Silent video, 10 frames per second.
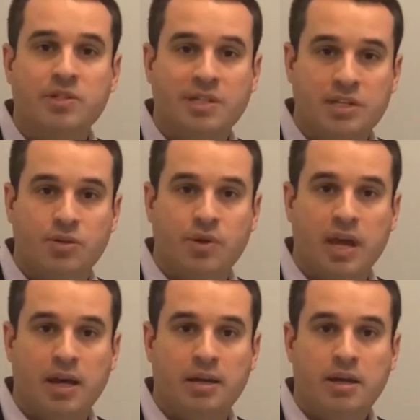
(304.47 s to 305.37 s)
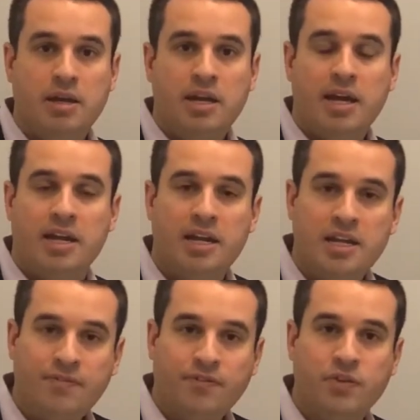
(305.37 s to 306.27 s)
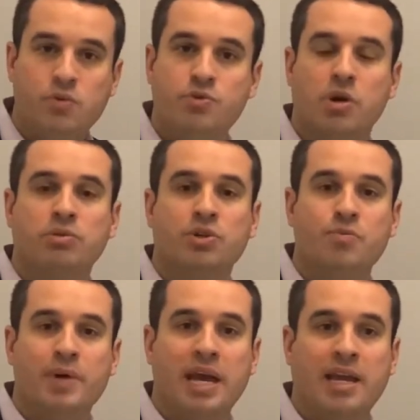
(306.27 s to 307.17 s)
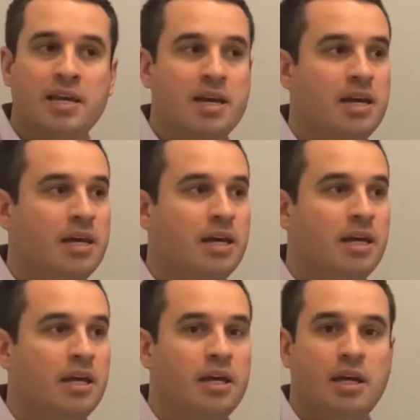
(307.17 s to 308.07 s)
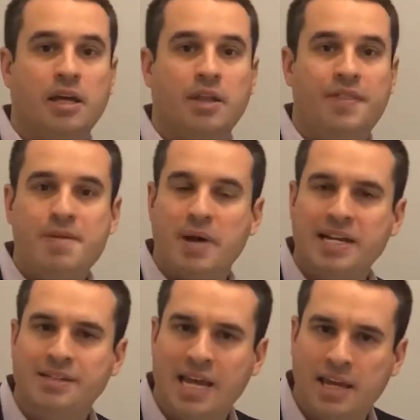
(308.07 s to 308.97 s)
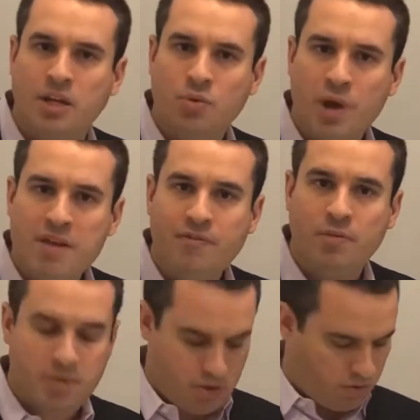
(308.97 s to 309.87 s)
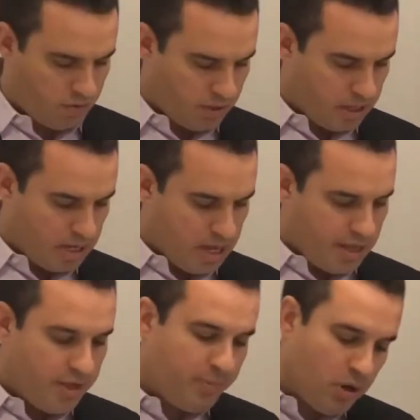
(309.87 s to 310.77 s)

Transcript: says you can. And if you don't obey, they might take it away from you. The